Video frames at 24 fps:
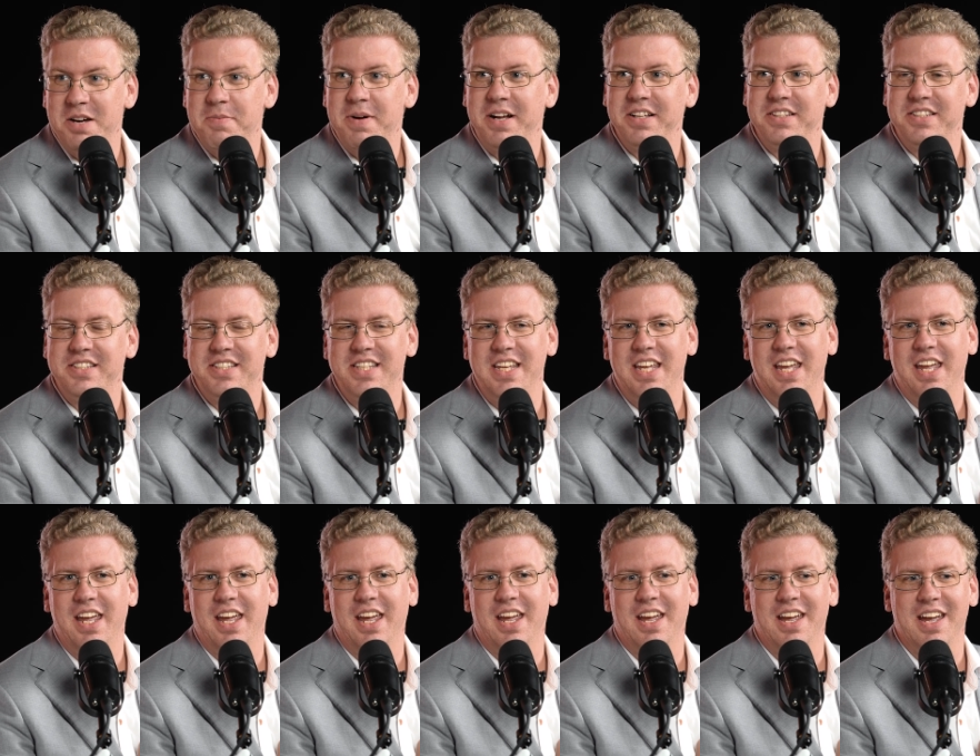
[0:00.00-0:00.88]
about
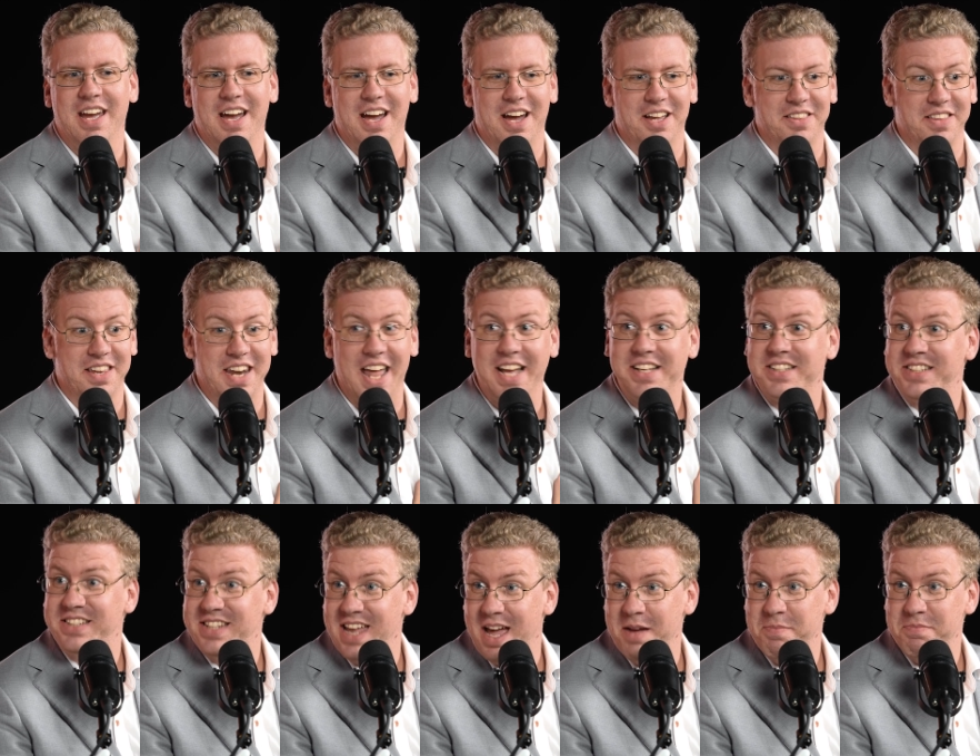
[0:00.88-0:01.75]
seeing the next
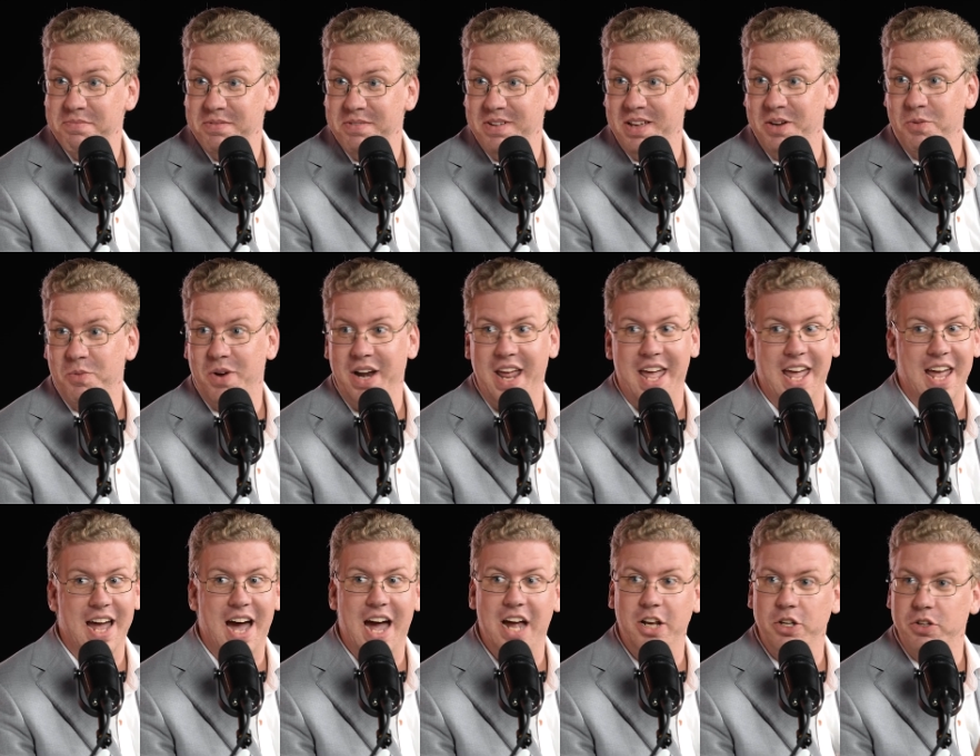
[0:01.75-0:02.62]
step in what
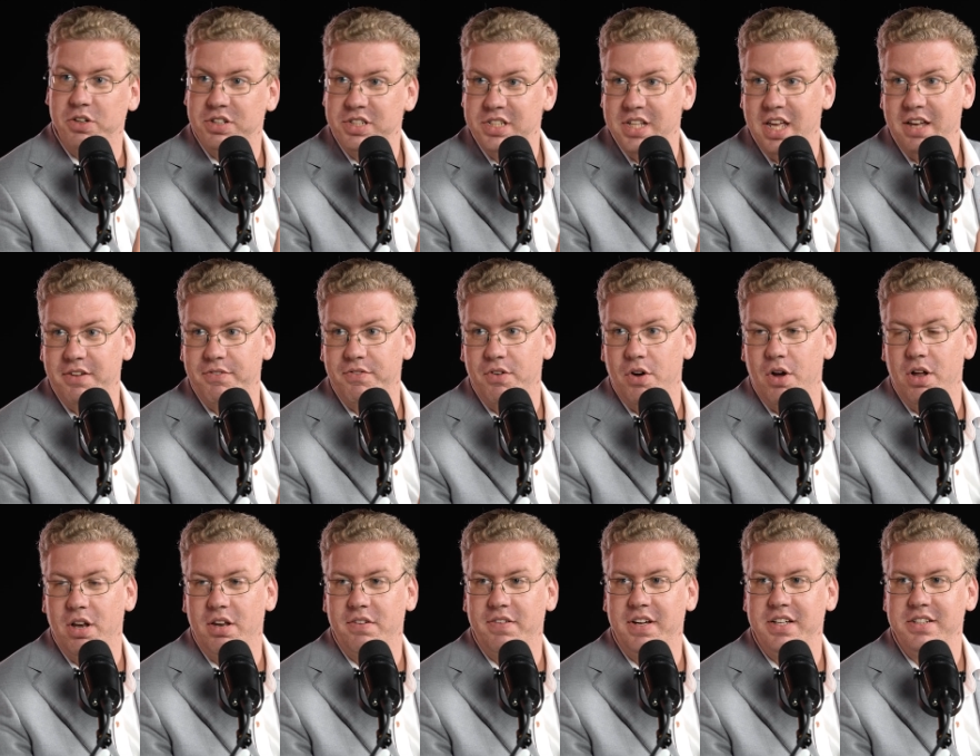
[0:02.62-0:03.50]
AI looks like for
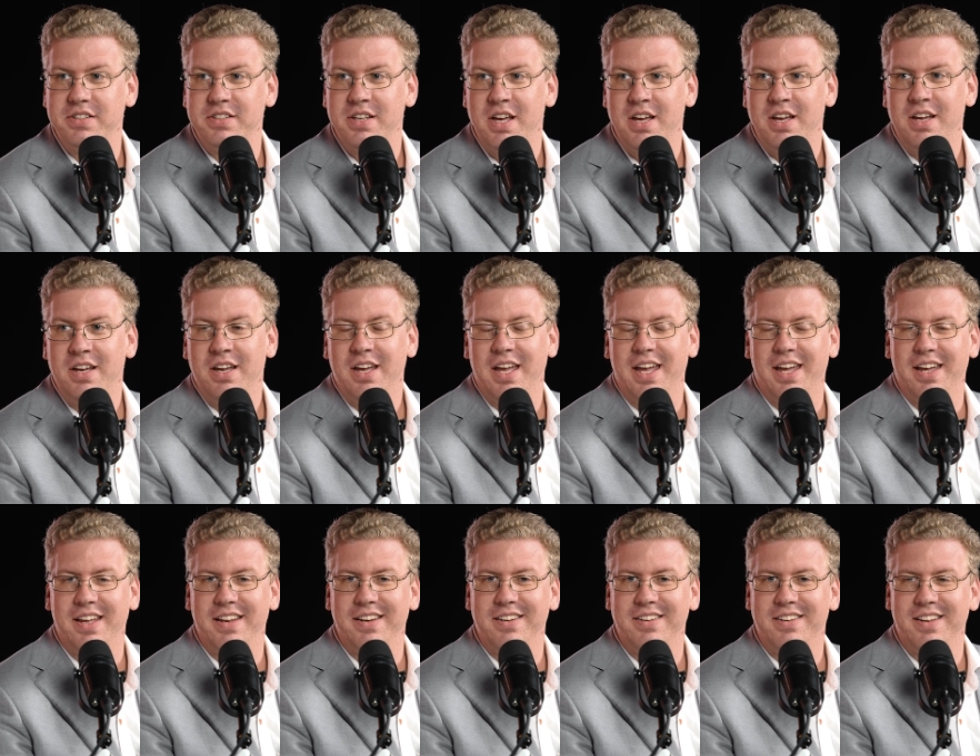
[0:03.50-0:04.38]
all of us.
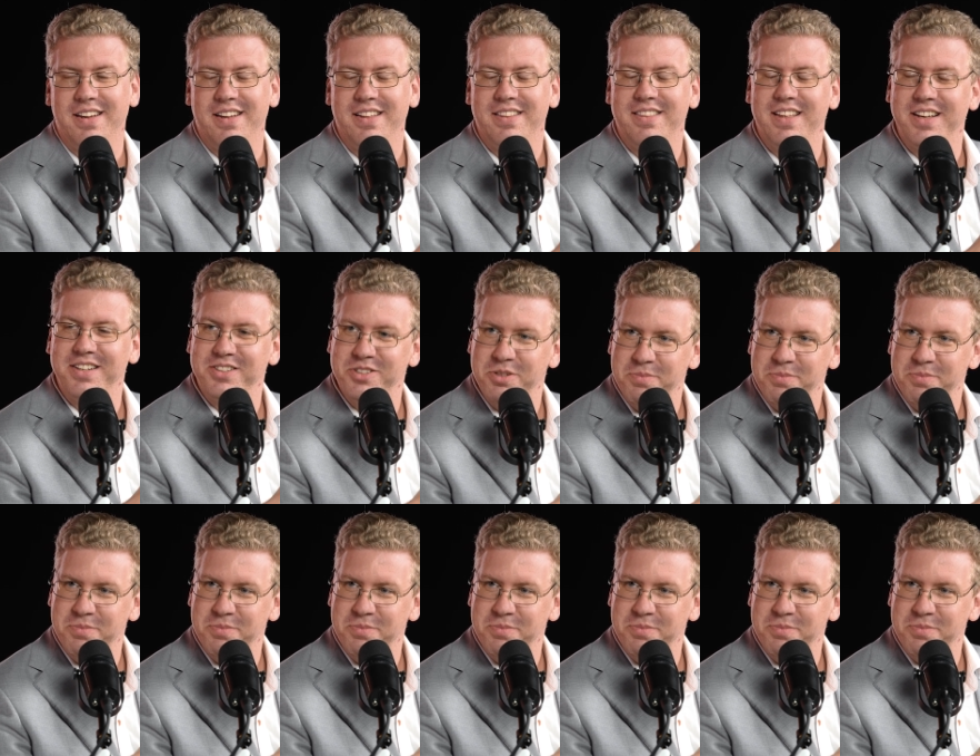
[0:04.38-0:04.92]
And thanks so